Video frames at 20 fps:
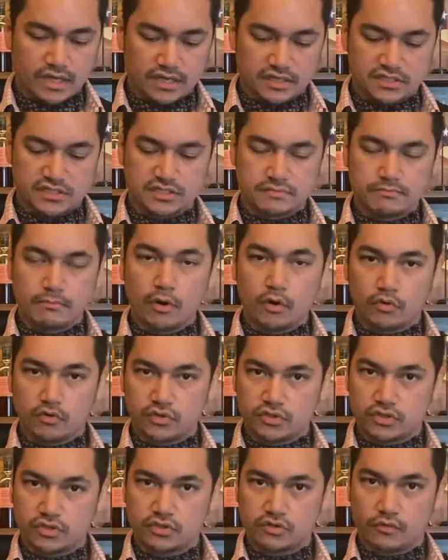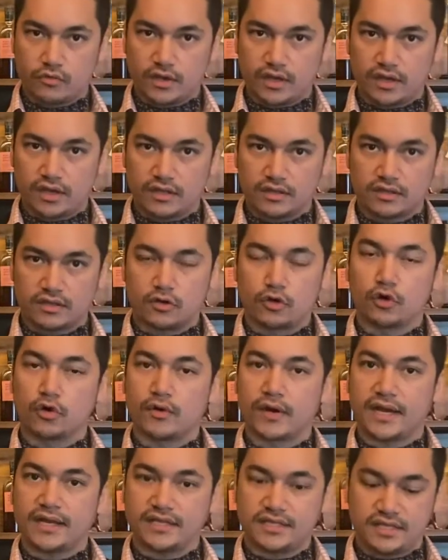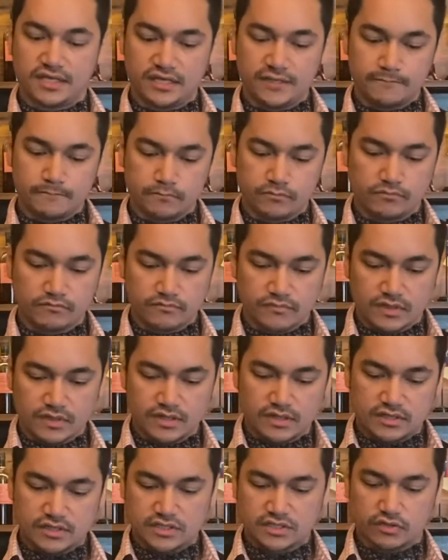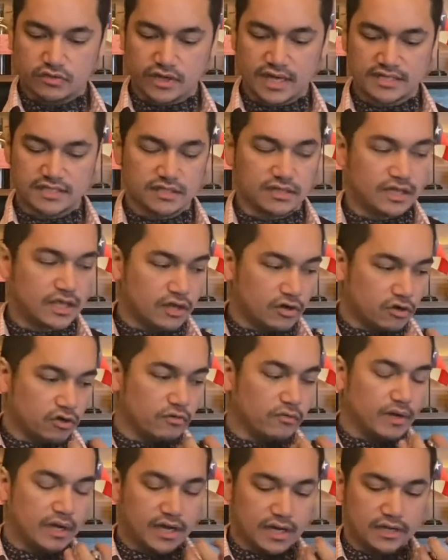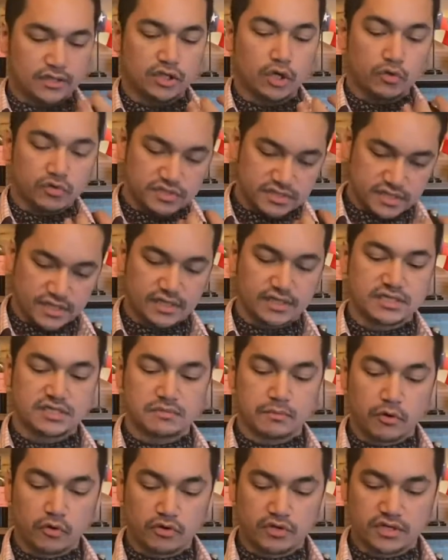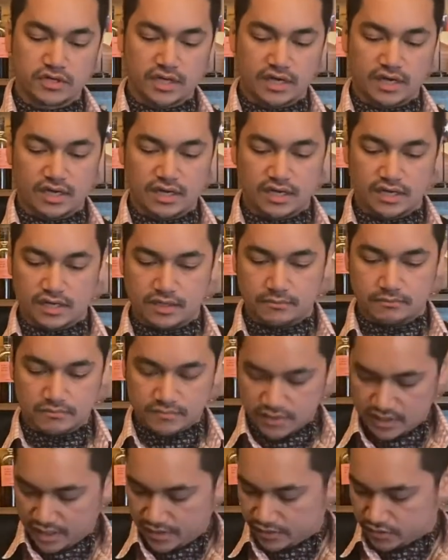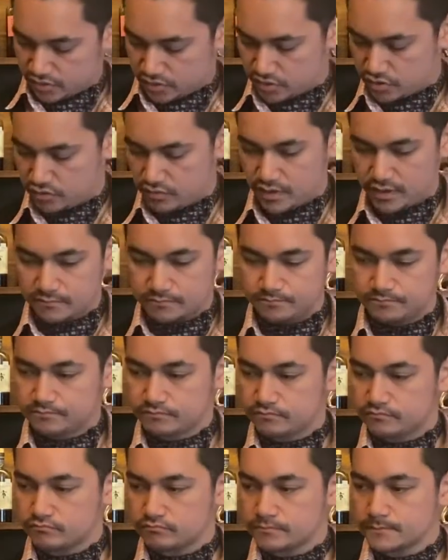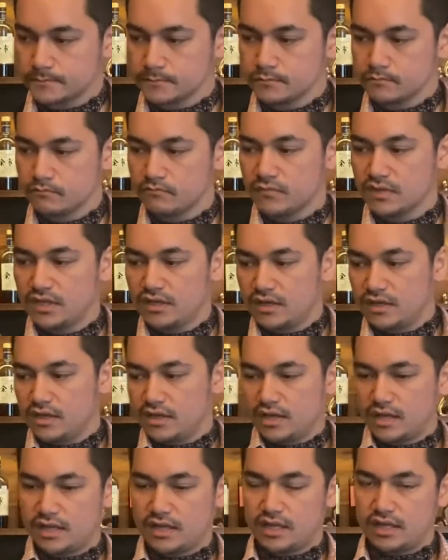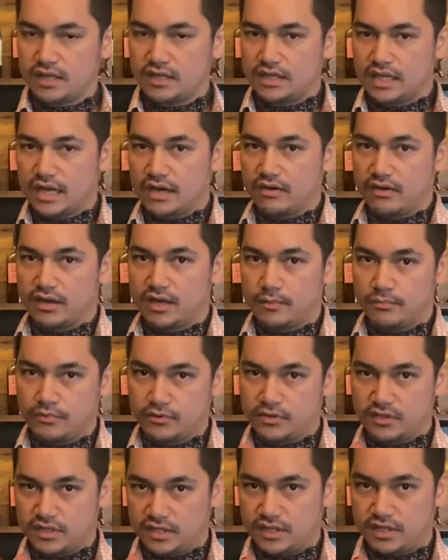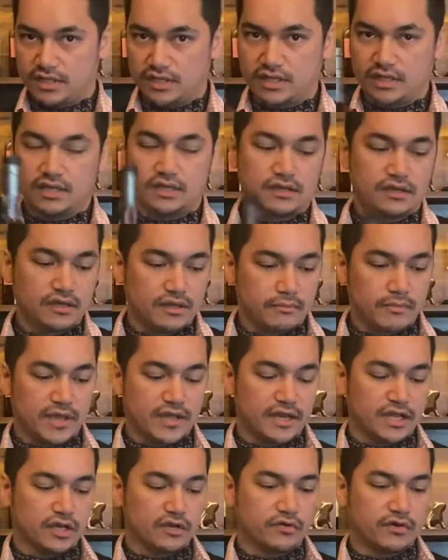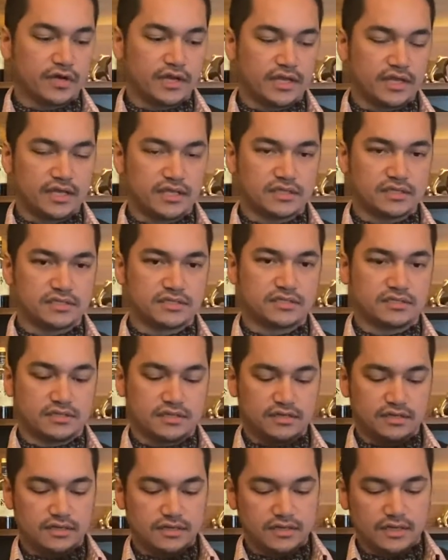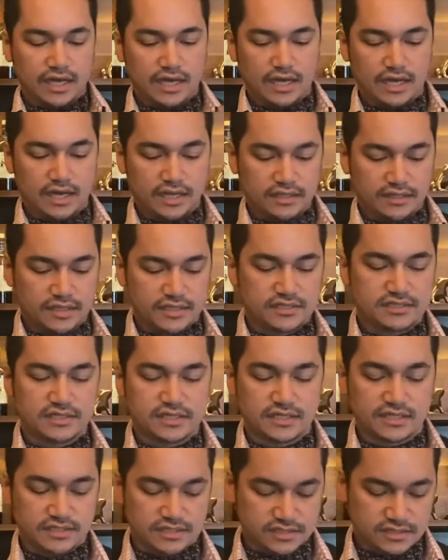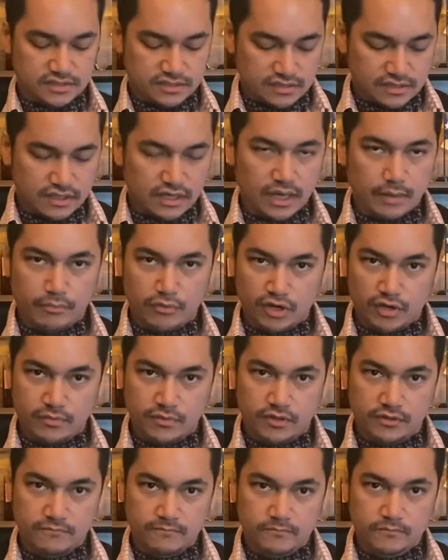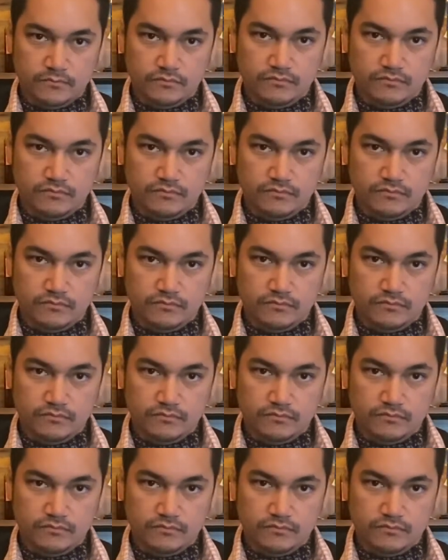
smoked with Earl Grey tea, so it has a little toasty smoke character to it. And then now I'm gonna put the main ingredients. This is a bourbon